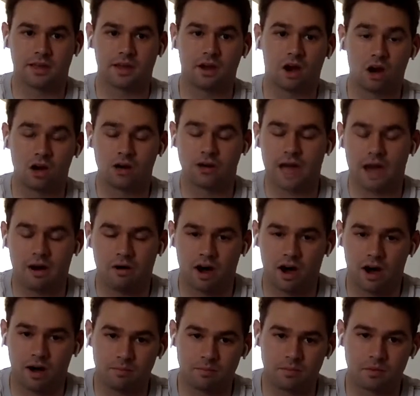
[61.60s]
that they are now
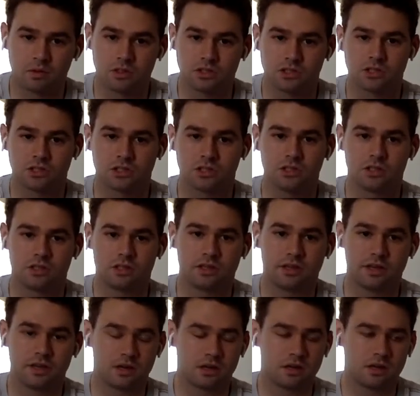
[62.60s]
up, which is good to
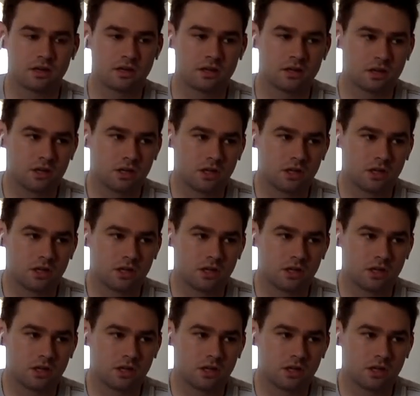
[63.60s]
hear.